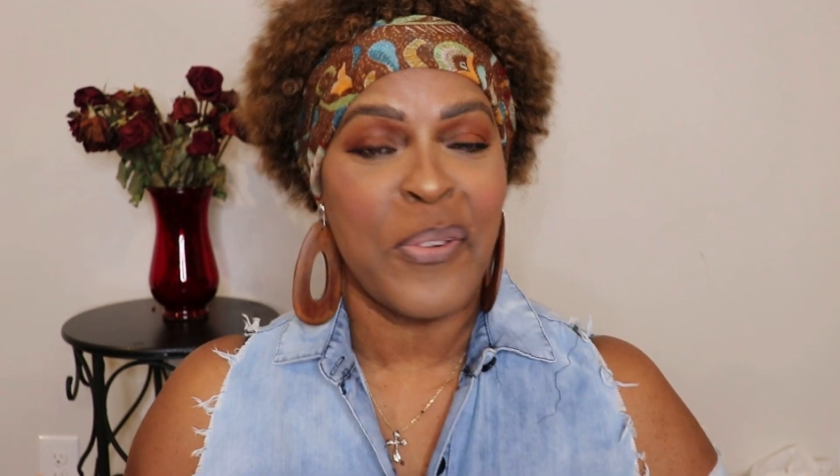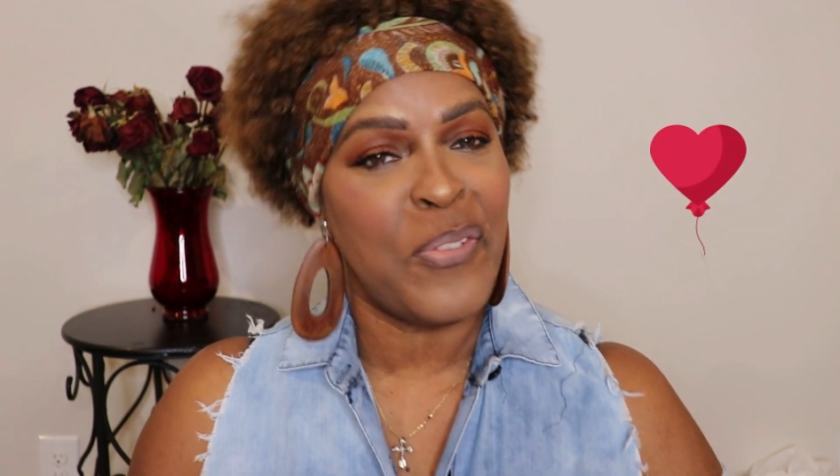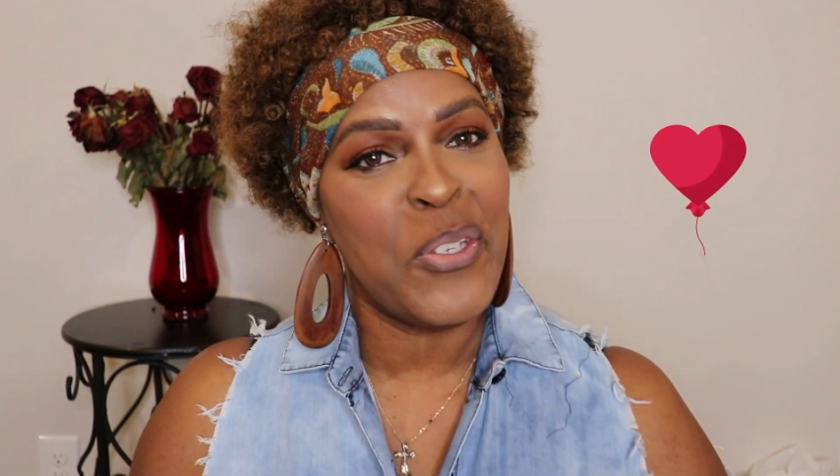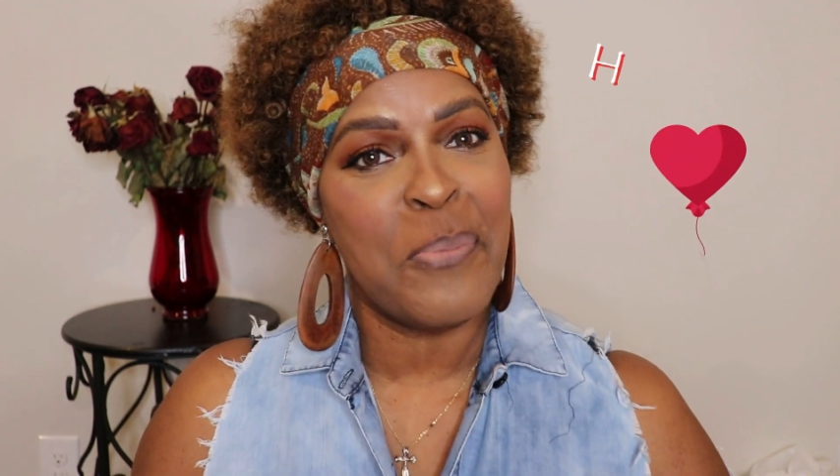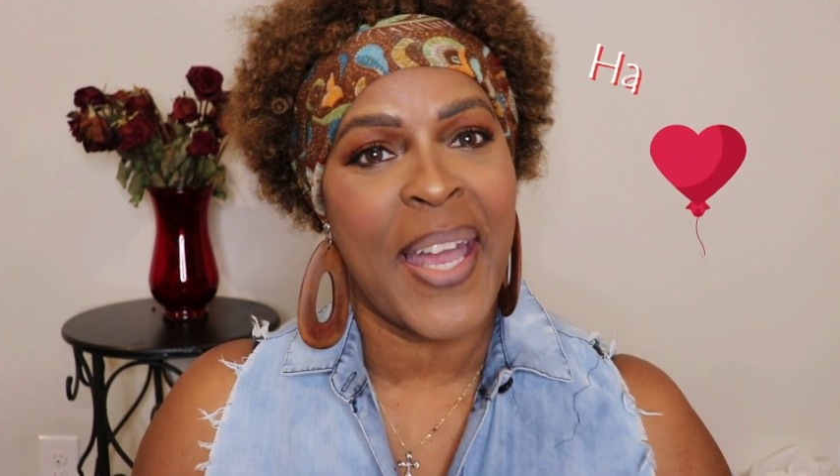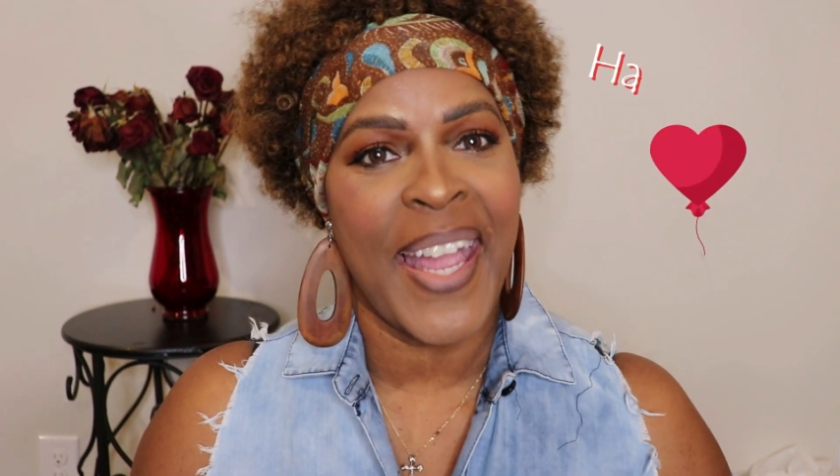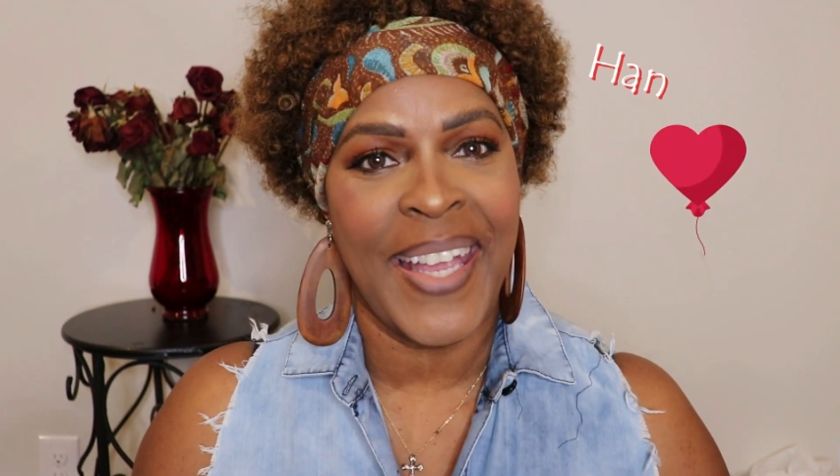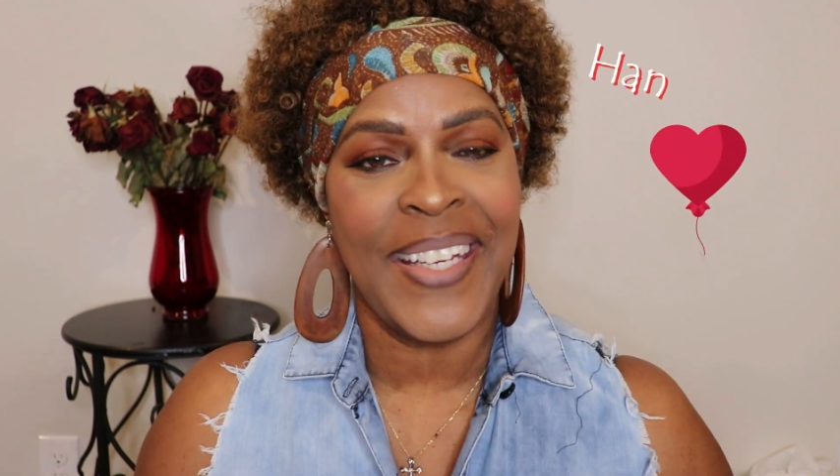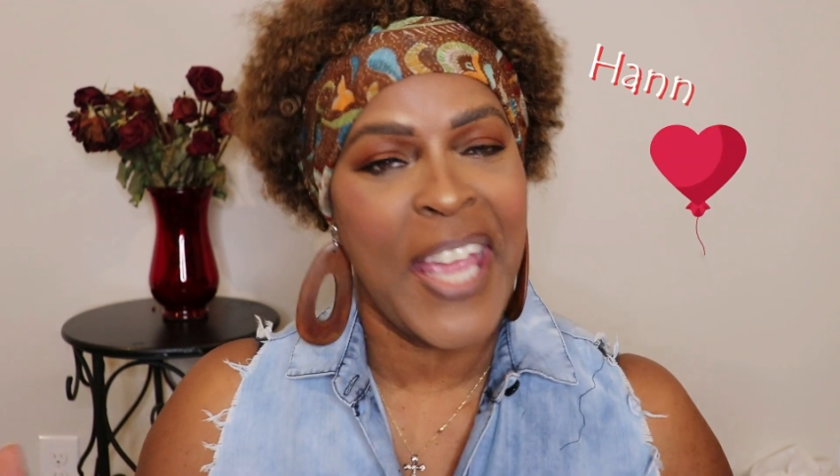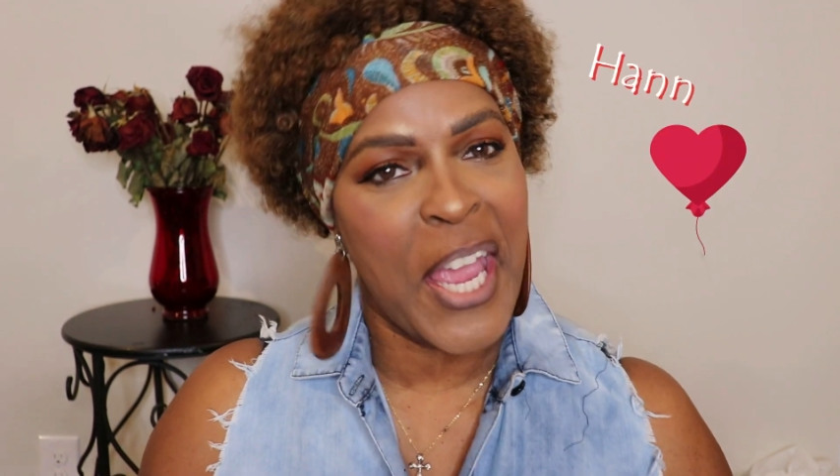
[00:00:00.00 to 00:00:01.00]
review by
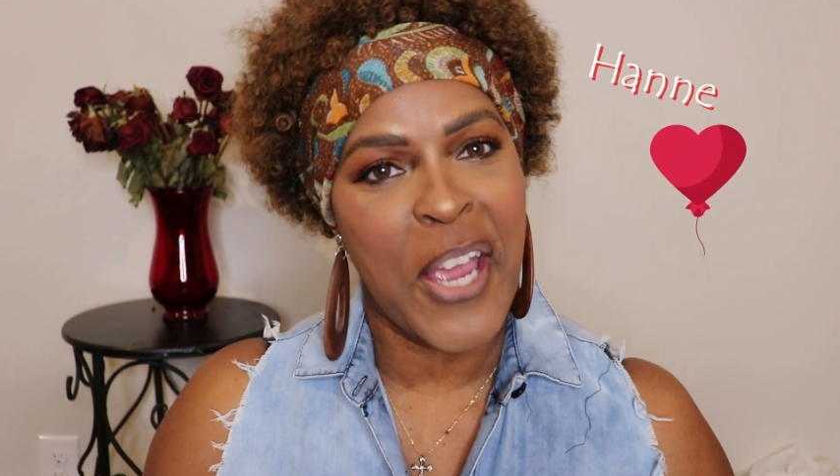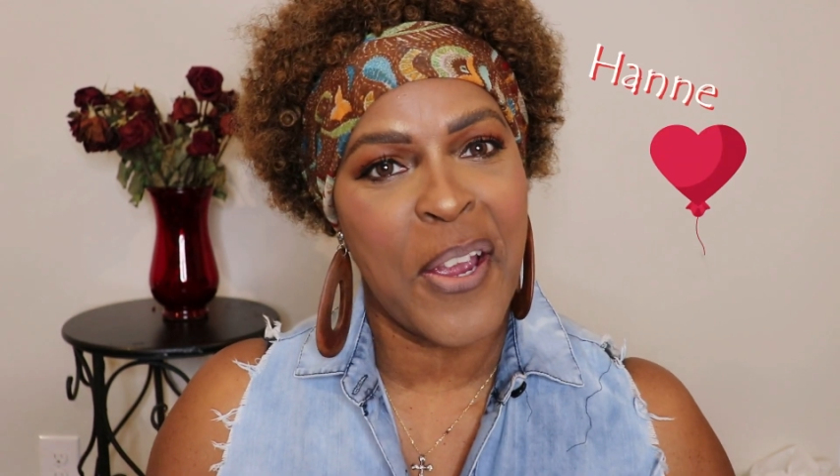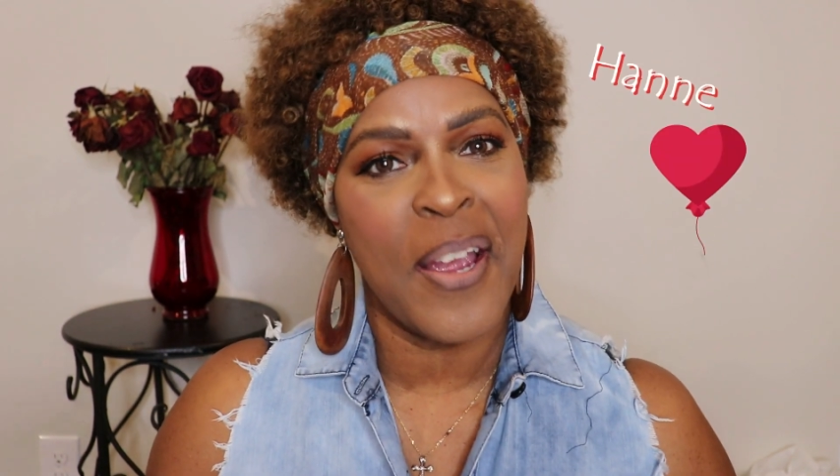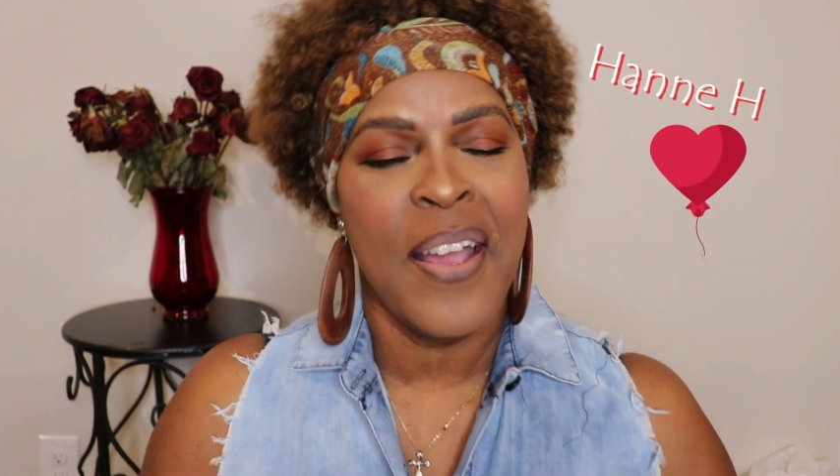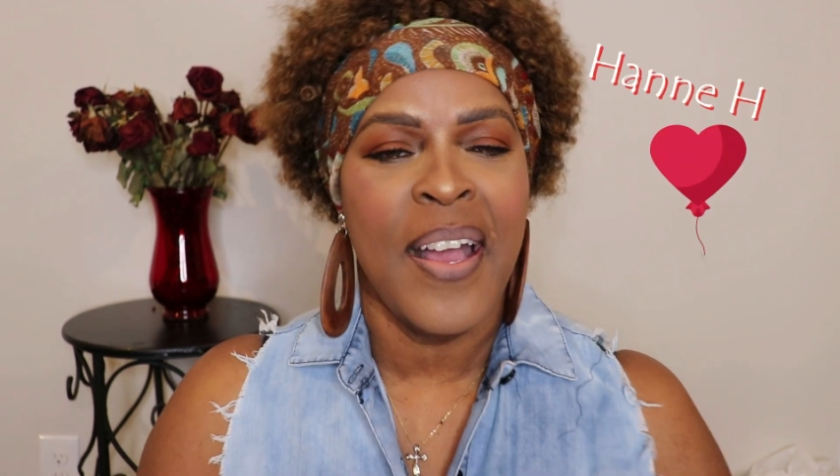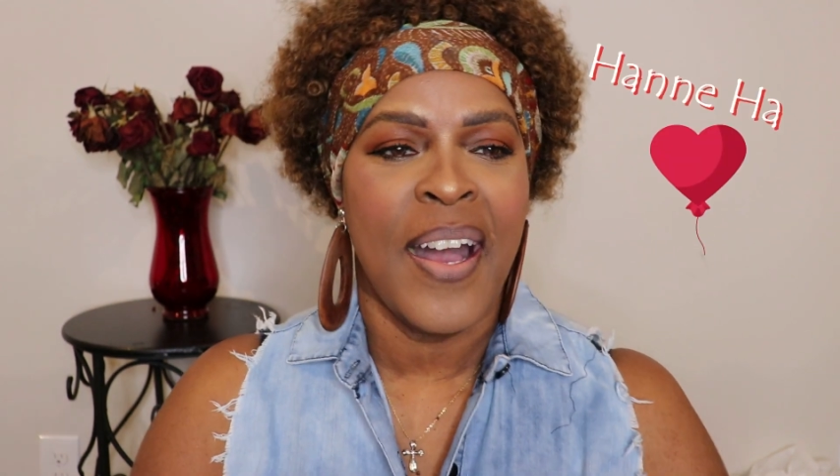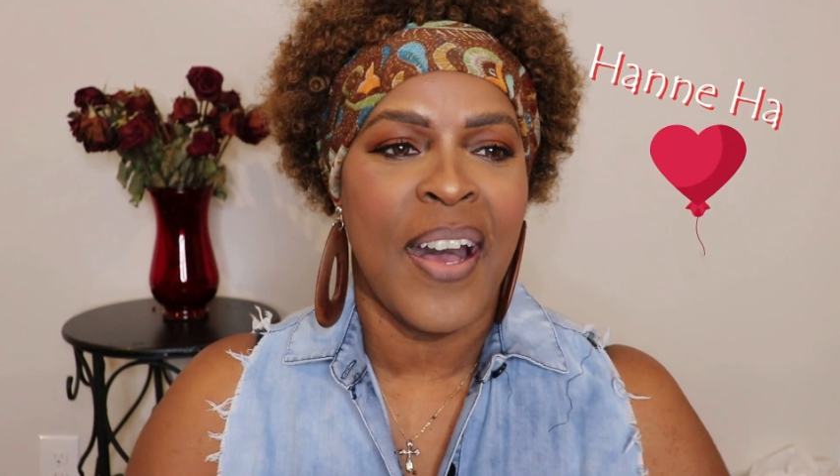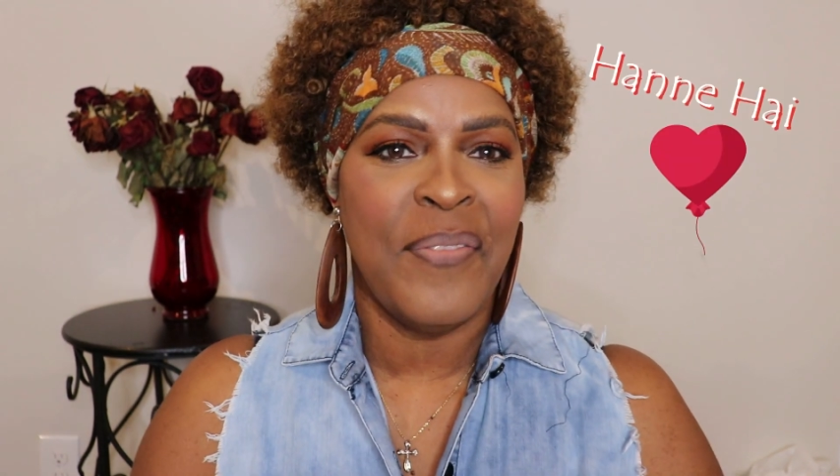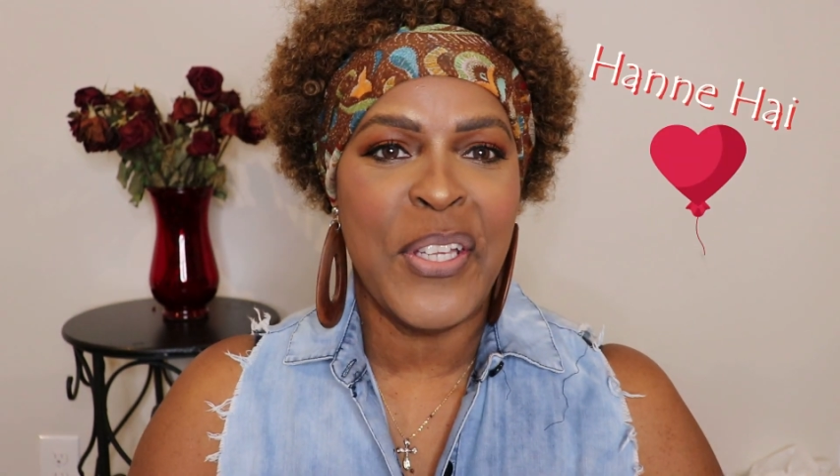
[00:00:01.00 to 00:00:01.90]
Haney Hair, a